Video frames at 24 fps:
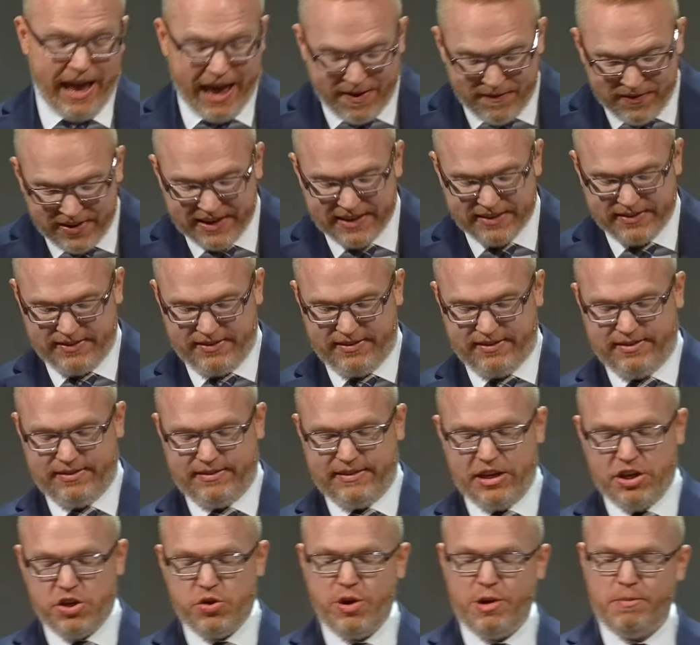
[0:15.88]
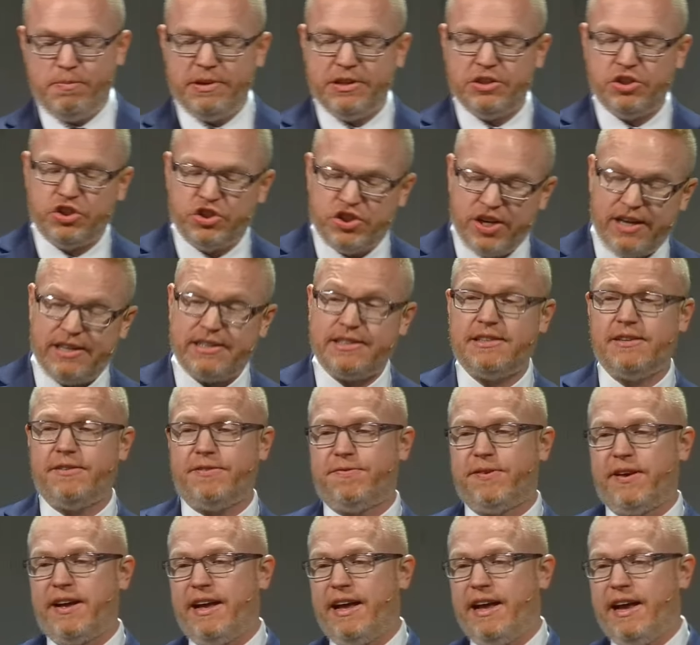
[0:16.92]
evidence that you have been
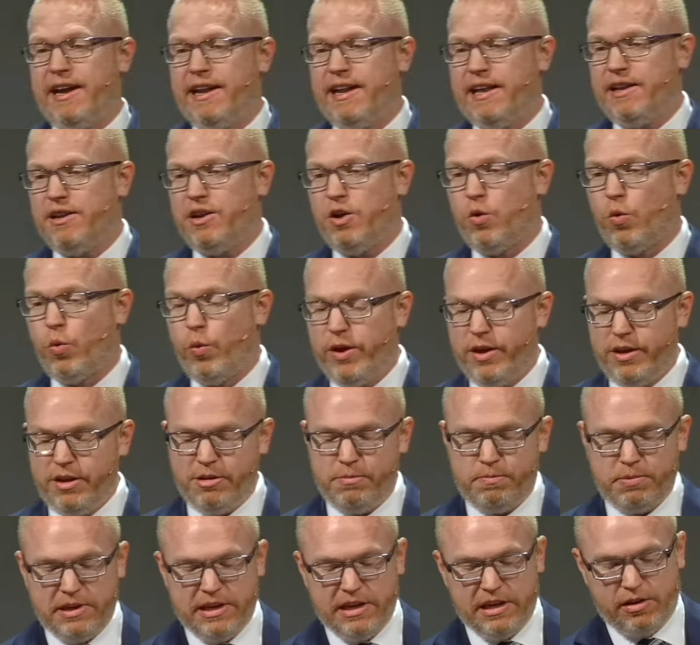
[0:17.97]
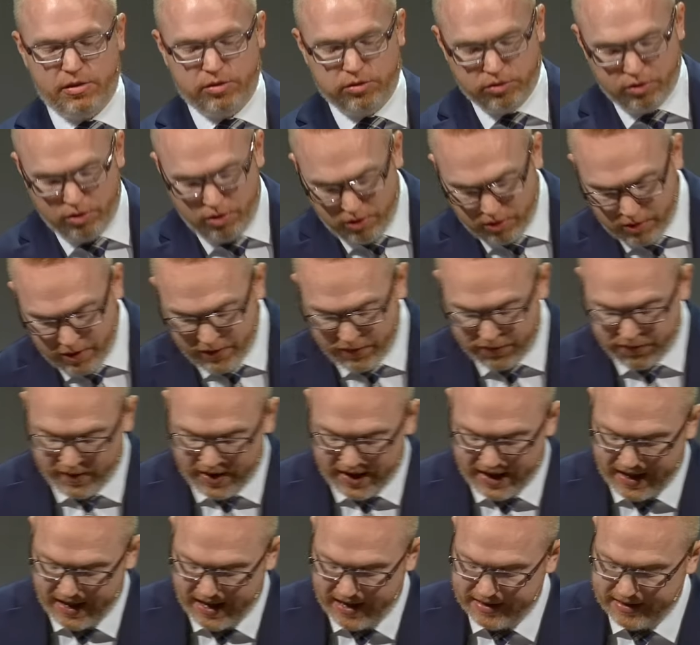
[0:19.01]
justified and will be
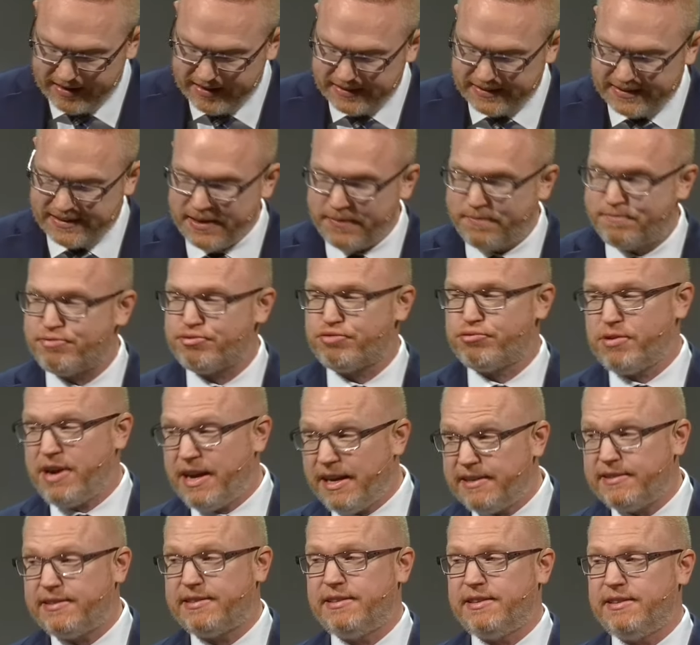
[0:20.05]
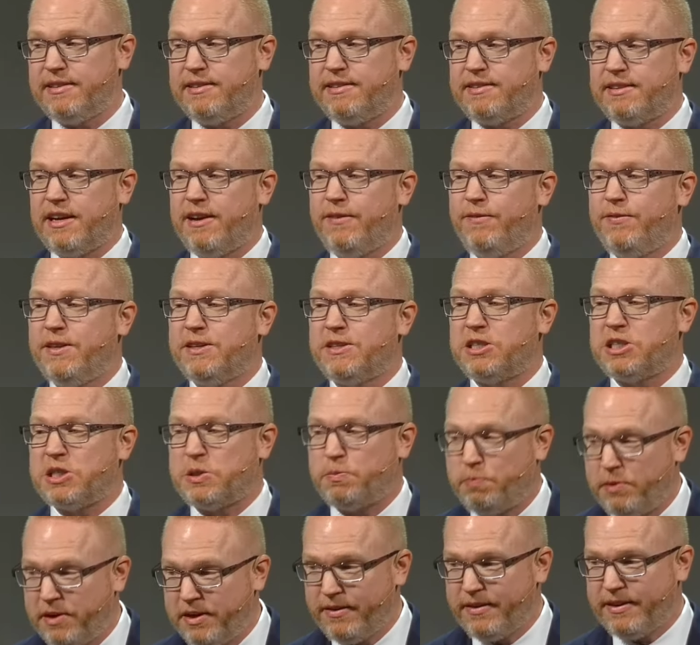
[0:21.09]
glorified is the presence of the
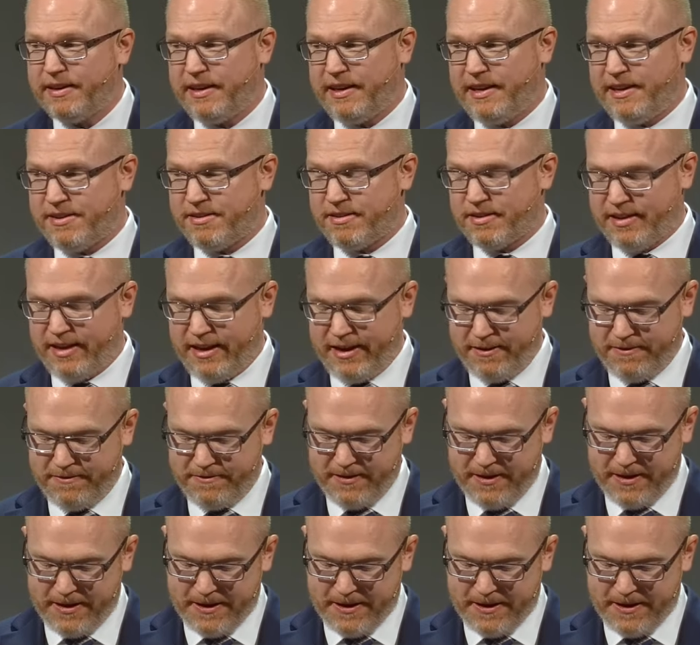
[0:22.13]
Spirit in your life.